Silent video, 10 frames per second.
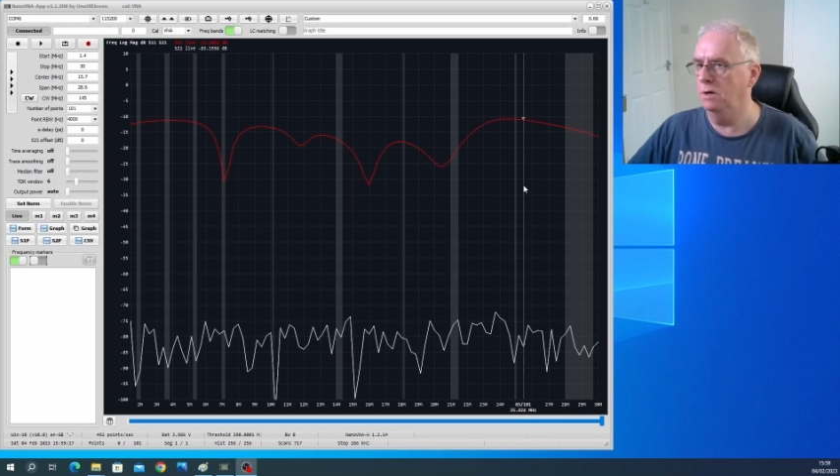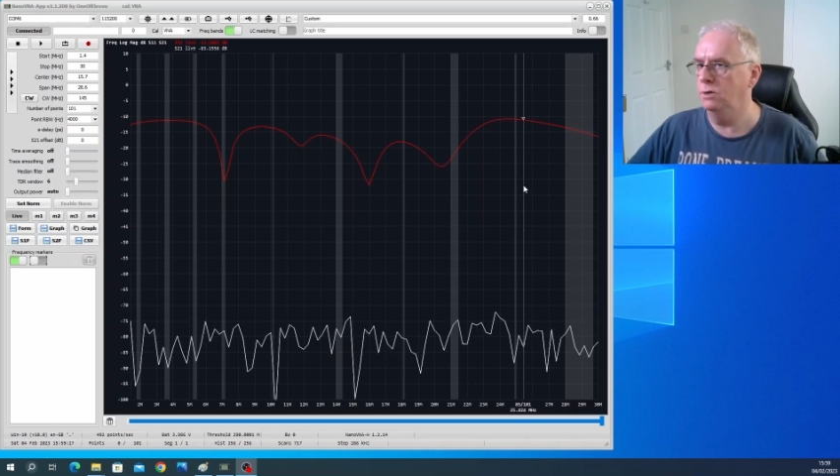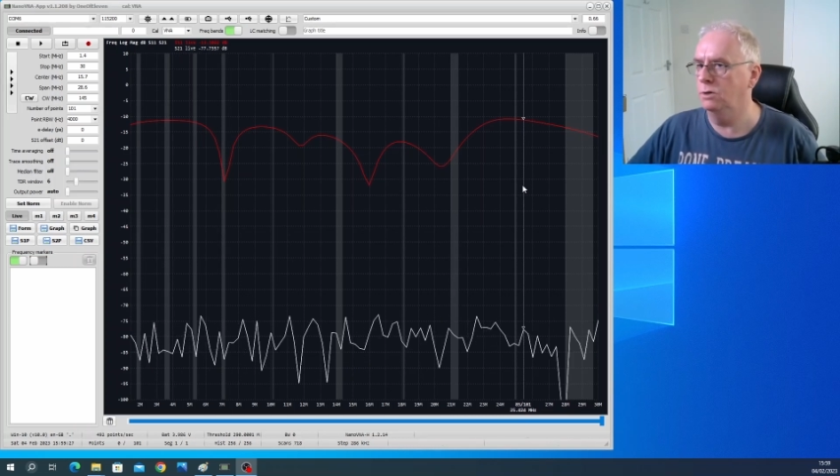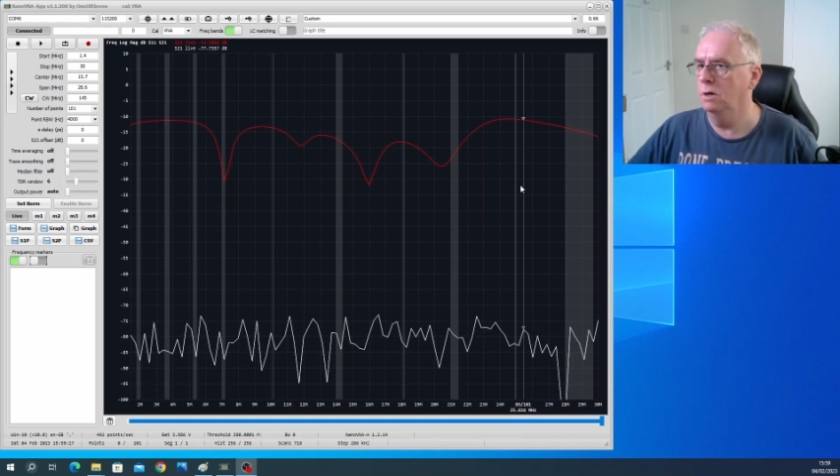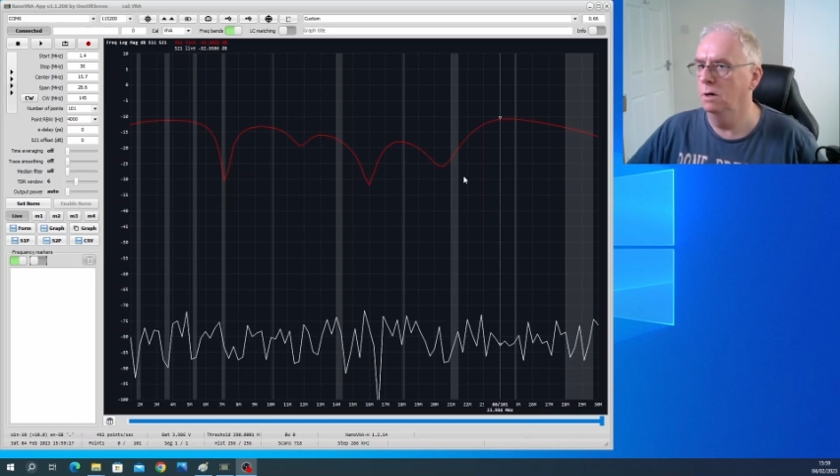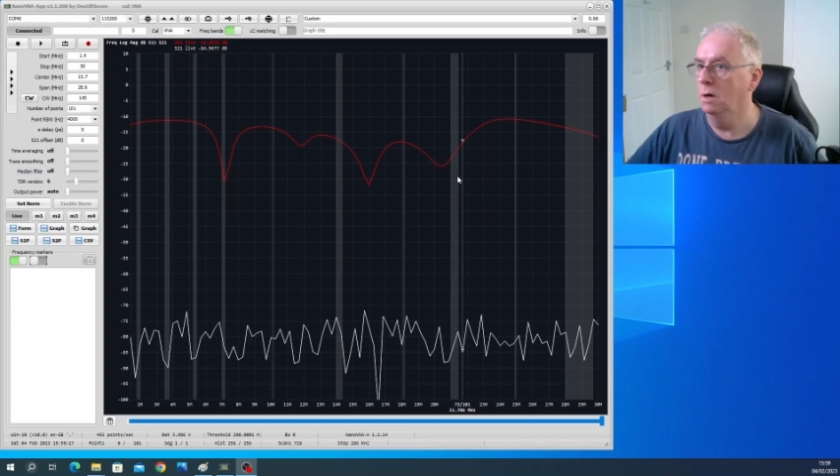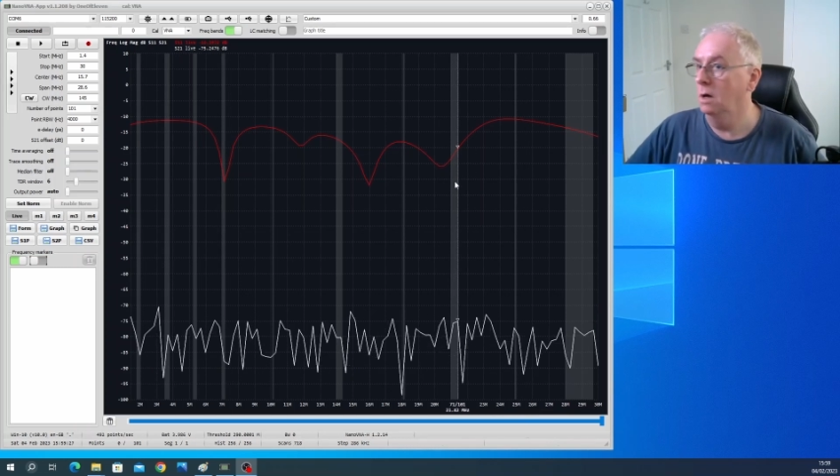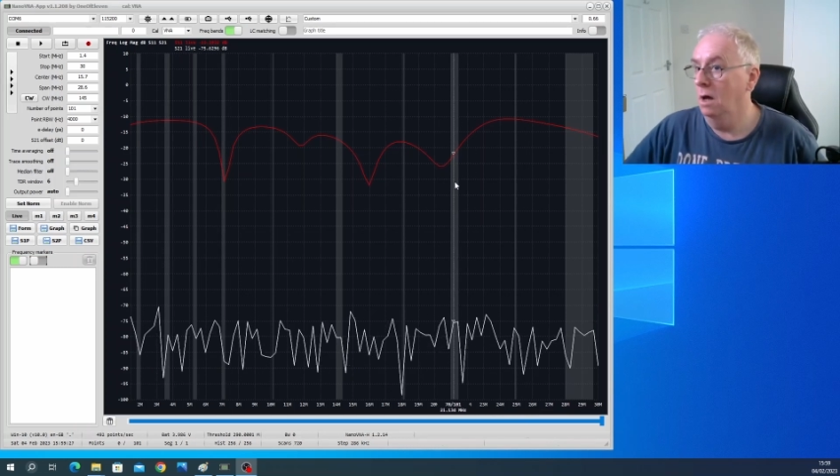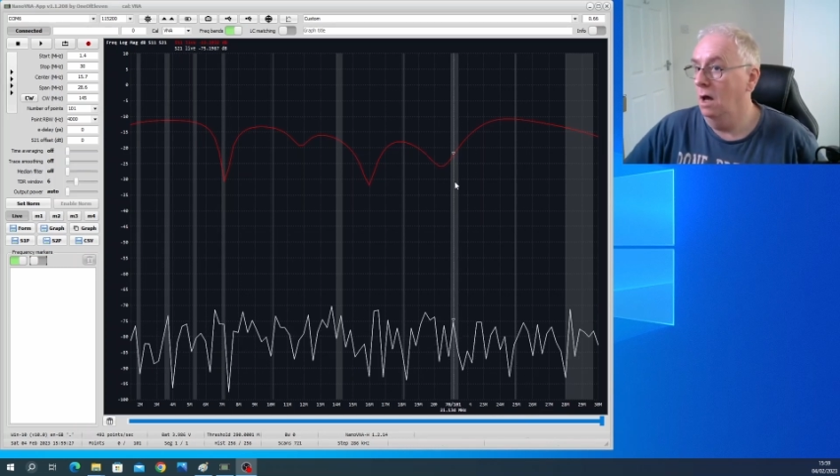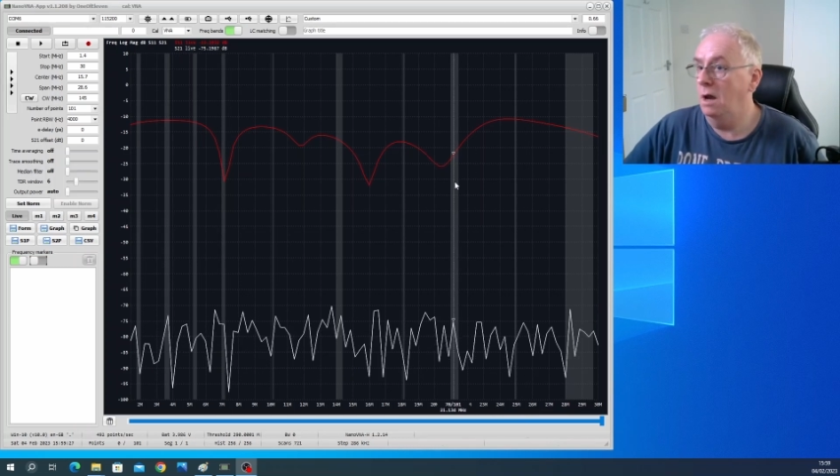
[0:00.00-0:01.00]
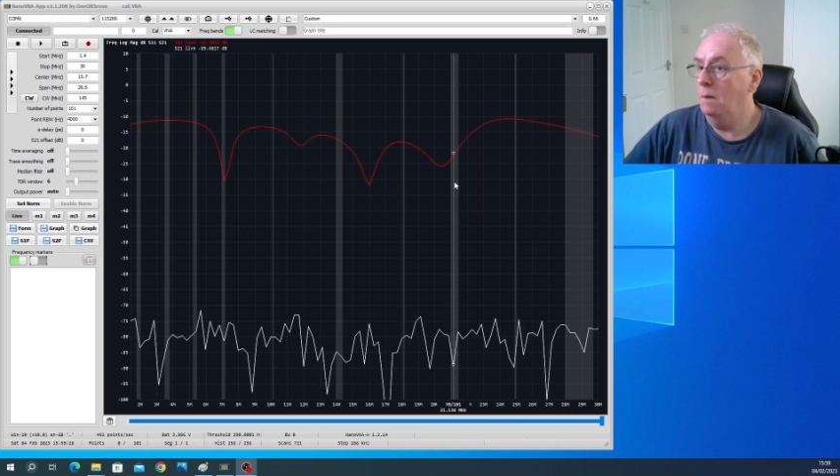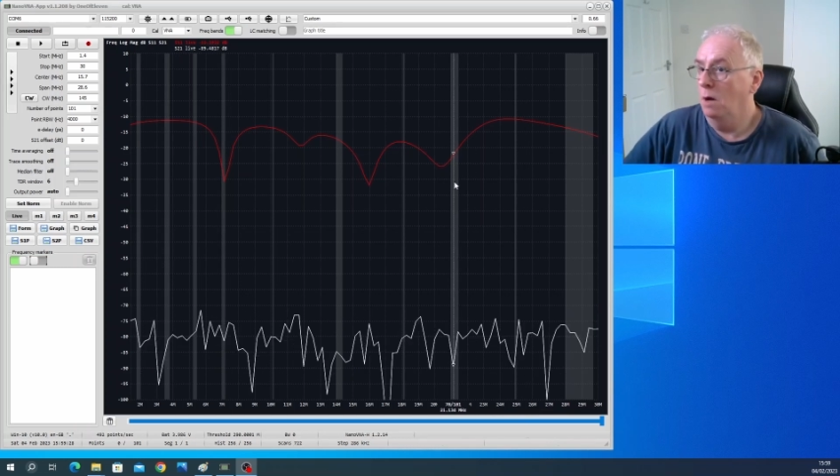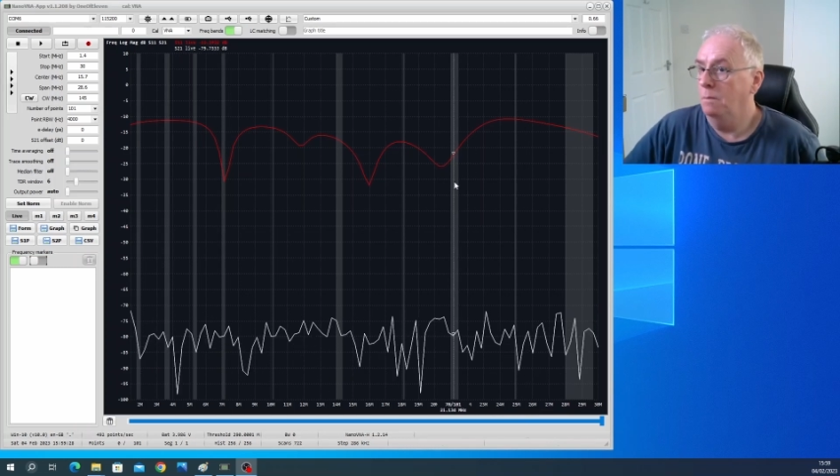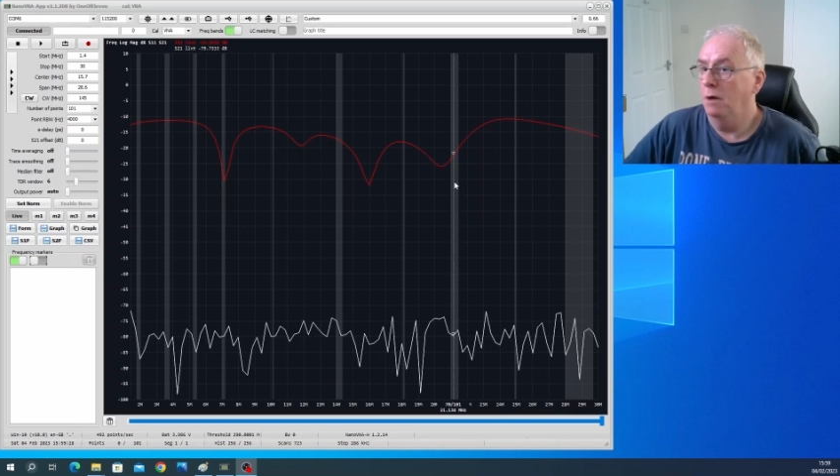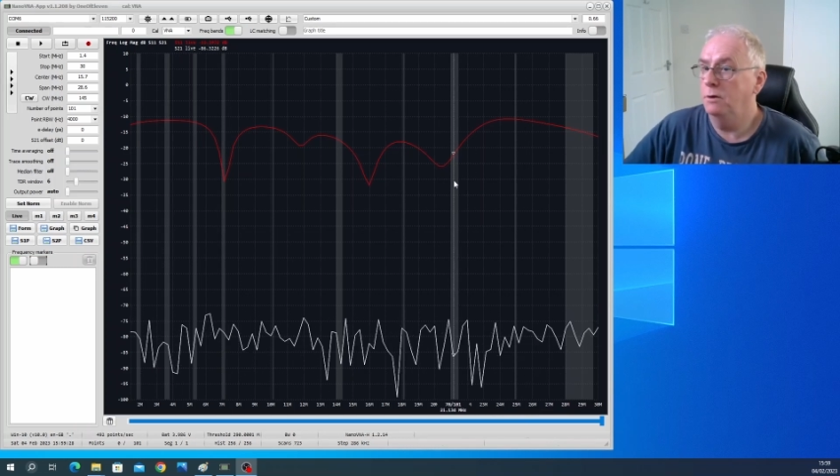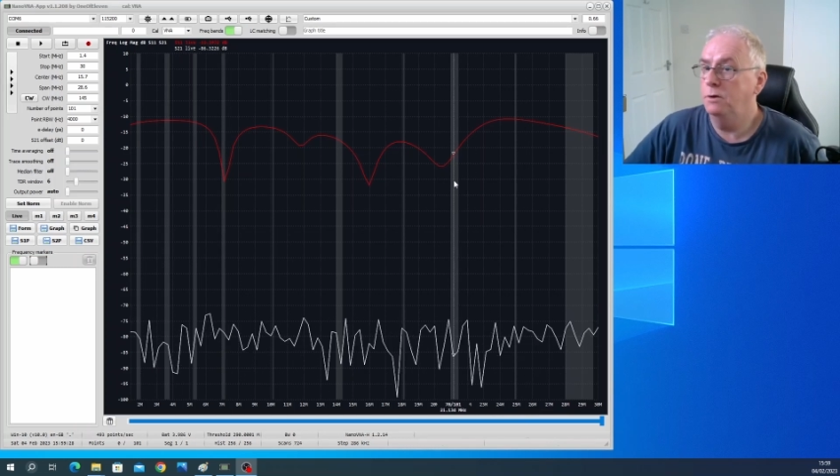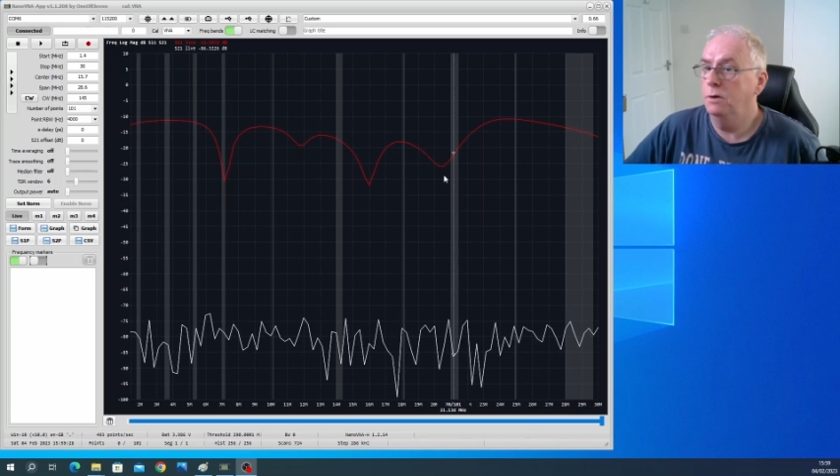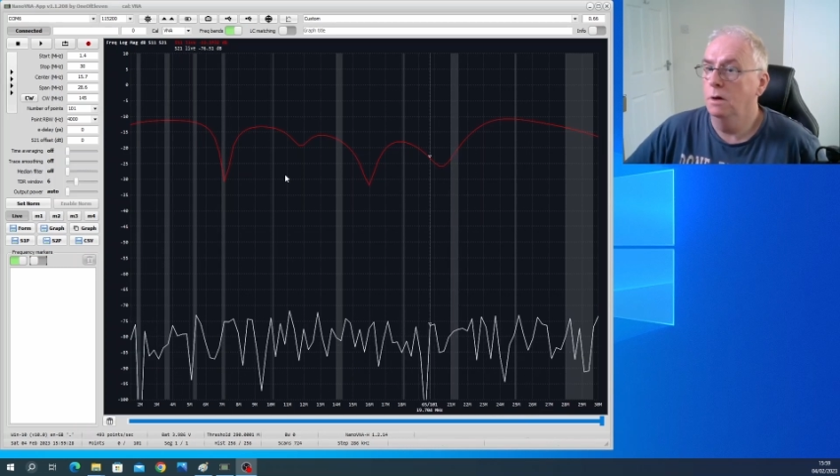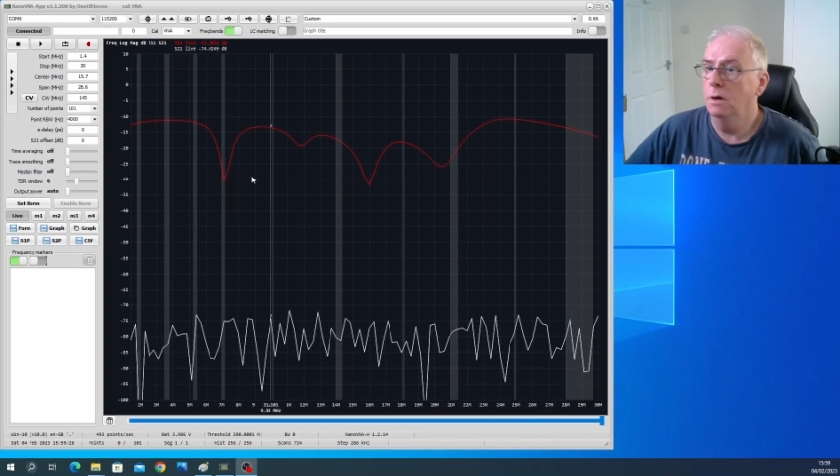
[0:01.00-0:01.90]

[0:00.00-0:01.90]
it, and I'm not bothered.